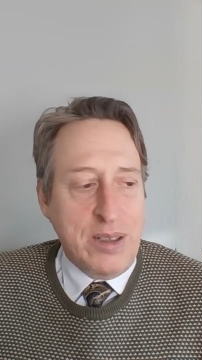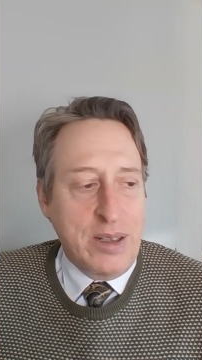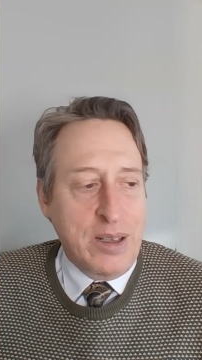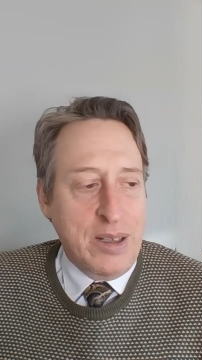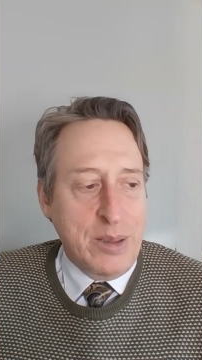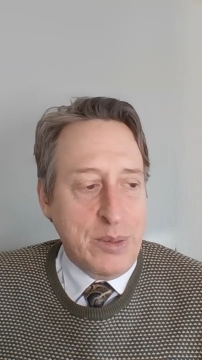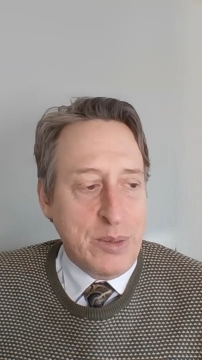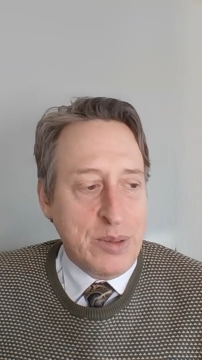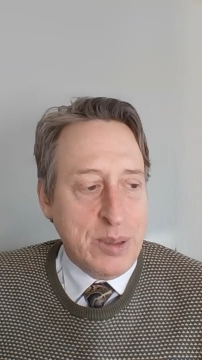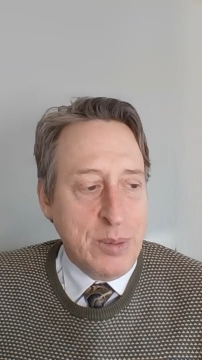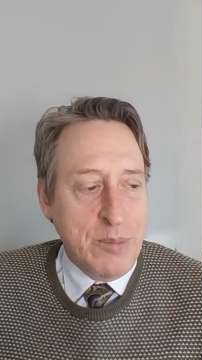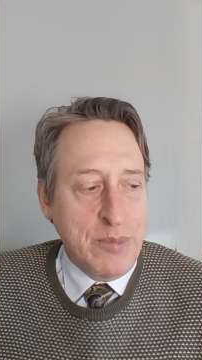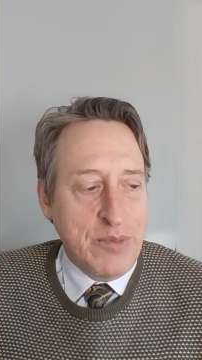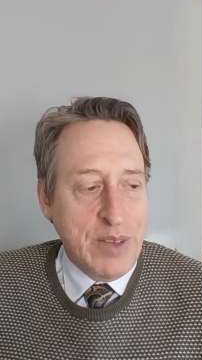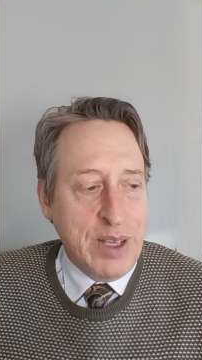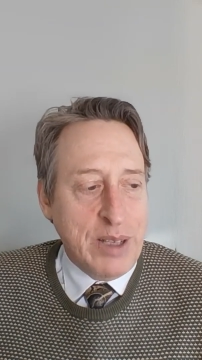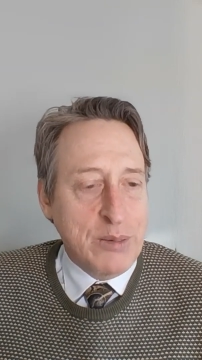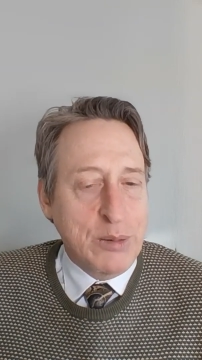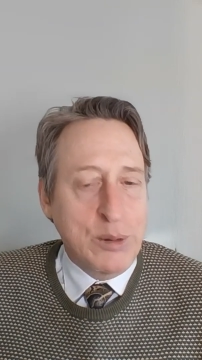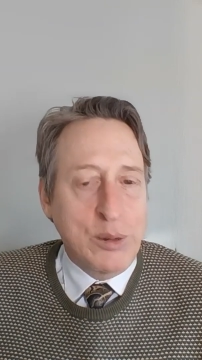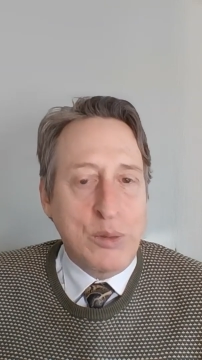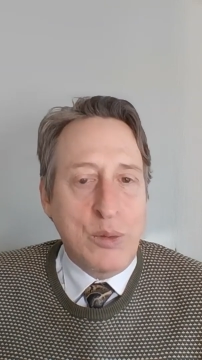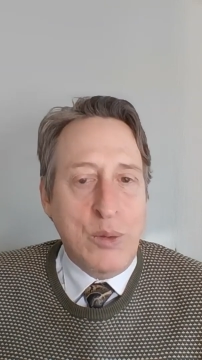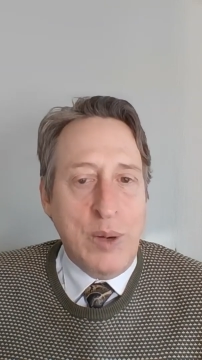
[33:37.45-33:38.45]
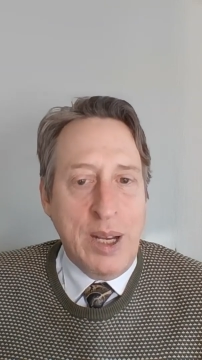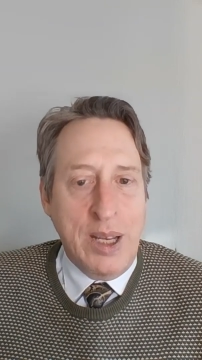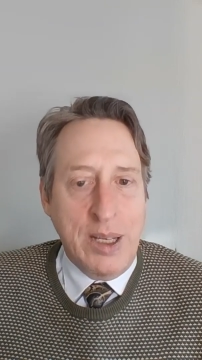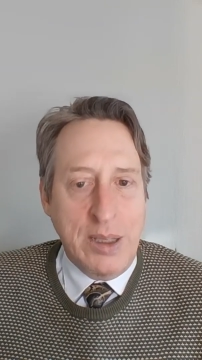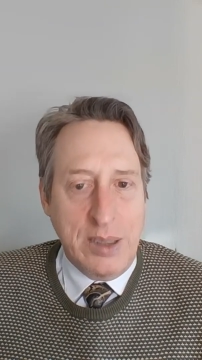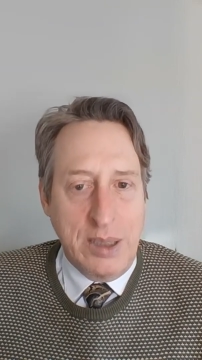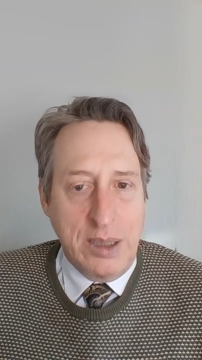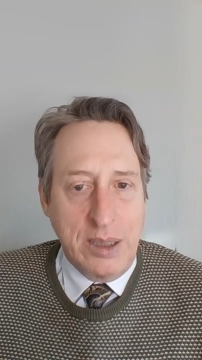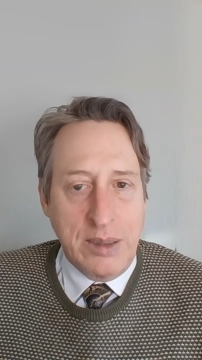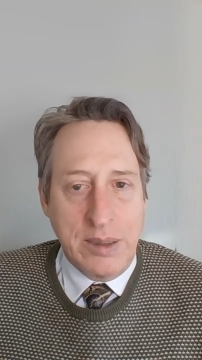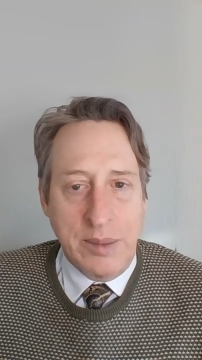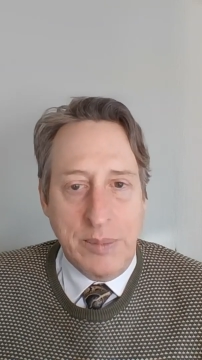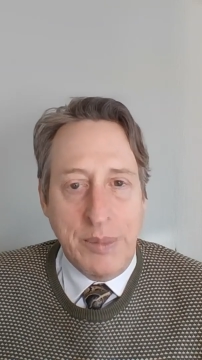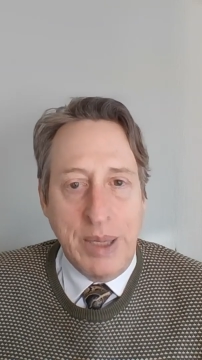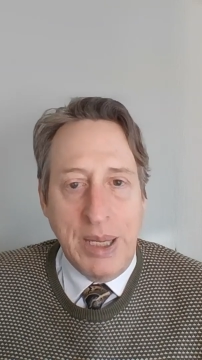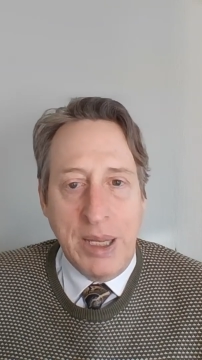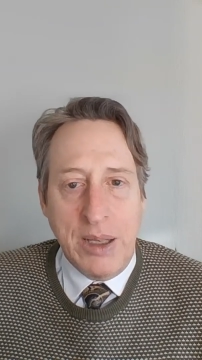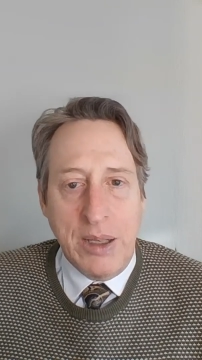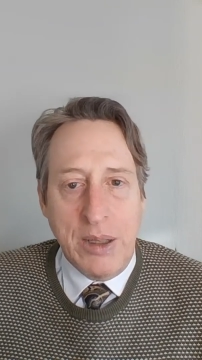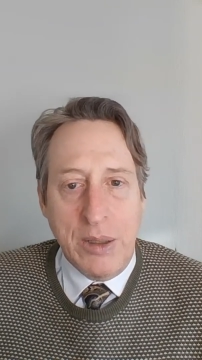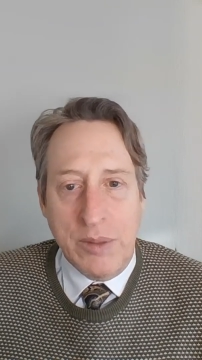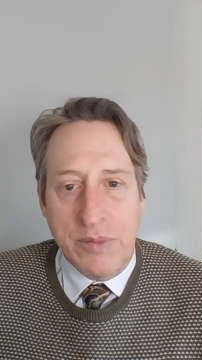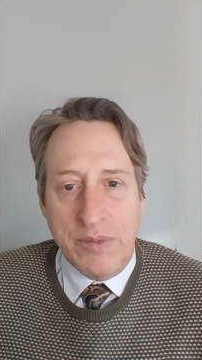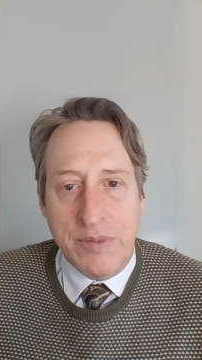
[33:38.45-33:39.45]
I don't know, some federal granting to
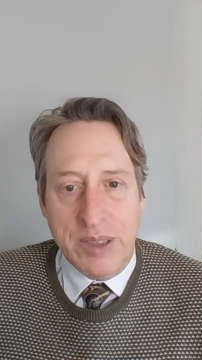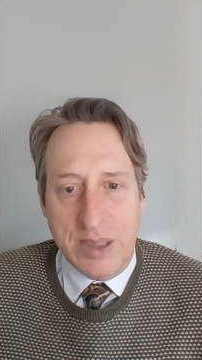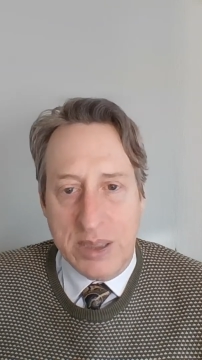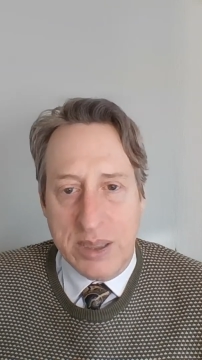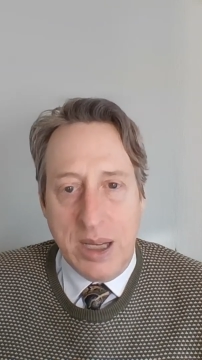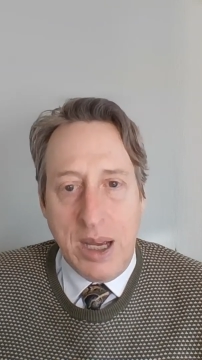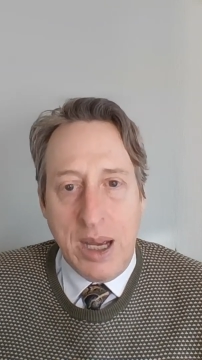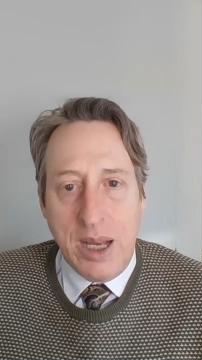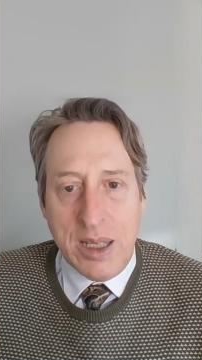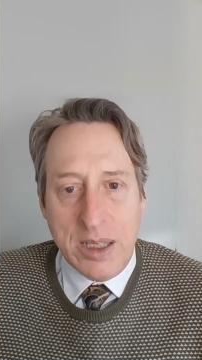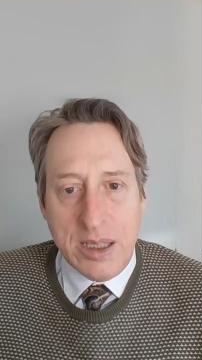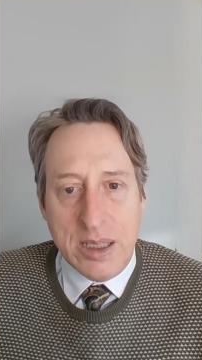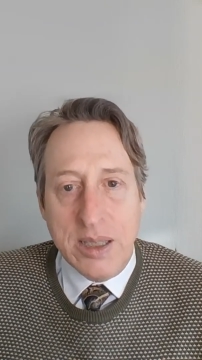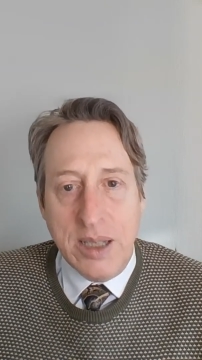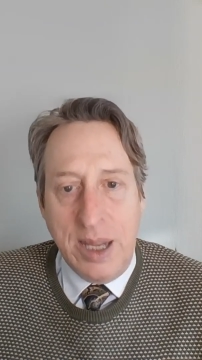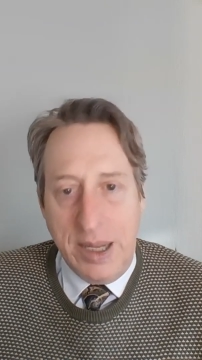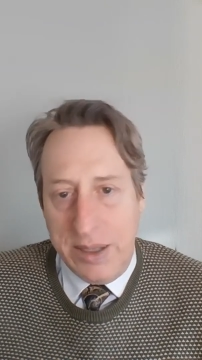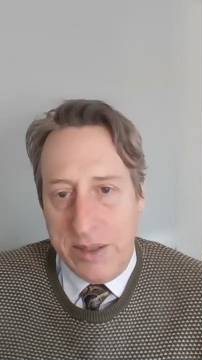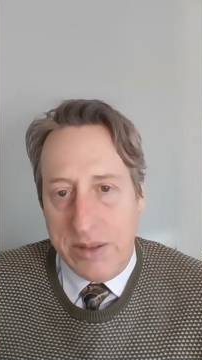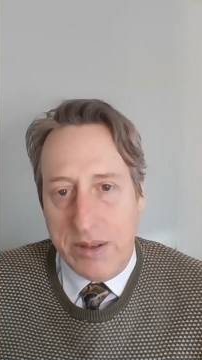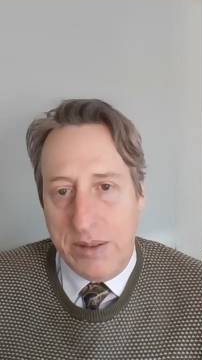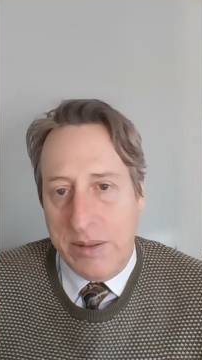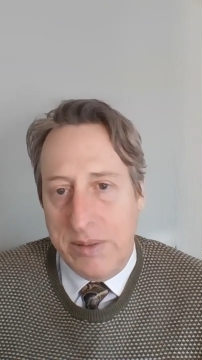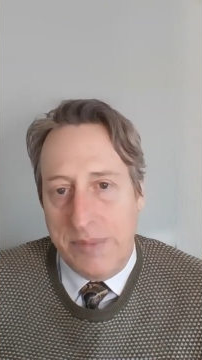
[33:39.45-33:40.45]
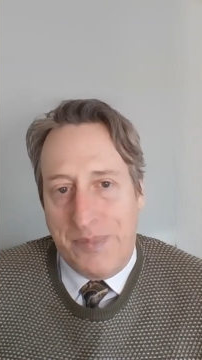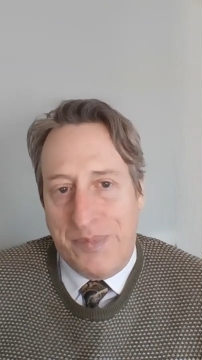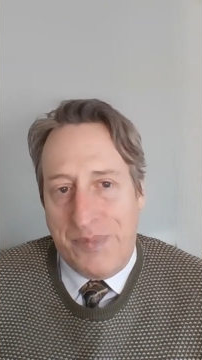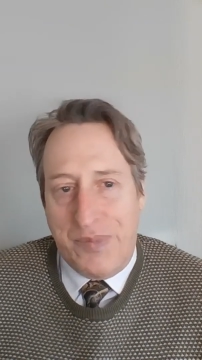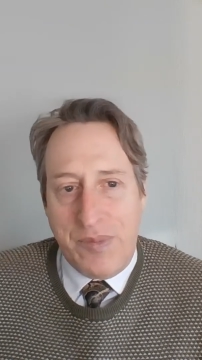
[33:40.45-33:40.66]
make your facades nicer.